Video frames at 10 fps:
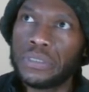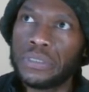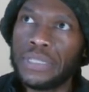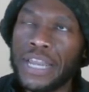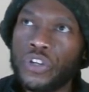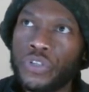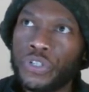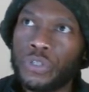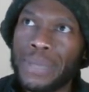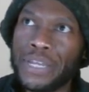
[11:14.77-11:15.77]
Not
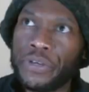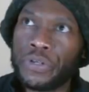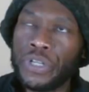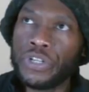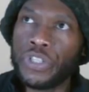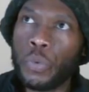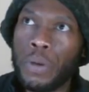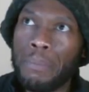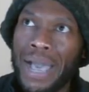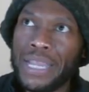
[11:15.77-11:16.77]
no-deal or my deal. Do you
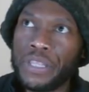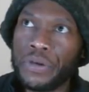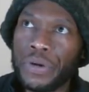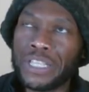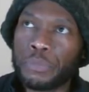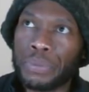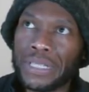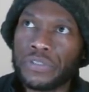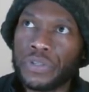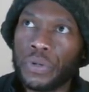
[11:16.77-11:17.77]
want my deal as a
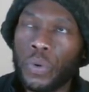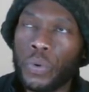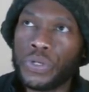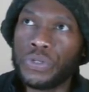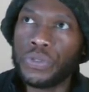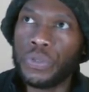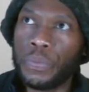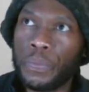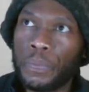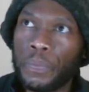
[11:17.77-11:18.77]
Brexit or do
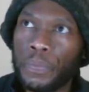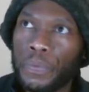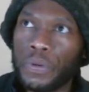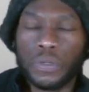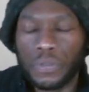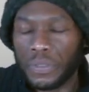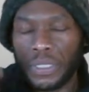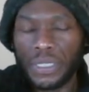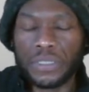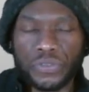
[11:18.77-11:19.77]
you...
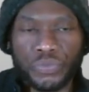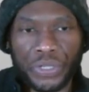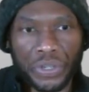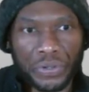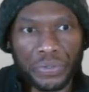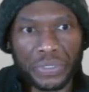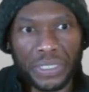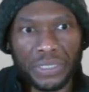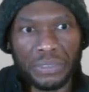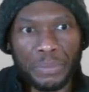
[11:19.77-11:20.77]
Well, let's read the article.
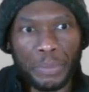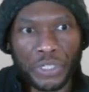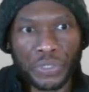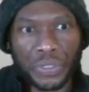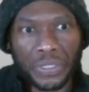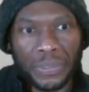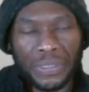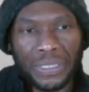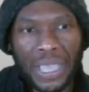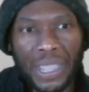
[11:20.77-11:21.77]
Let me make sure.
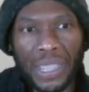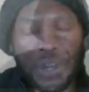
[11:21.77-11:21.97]
I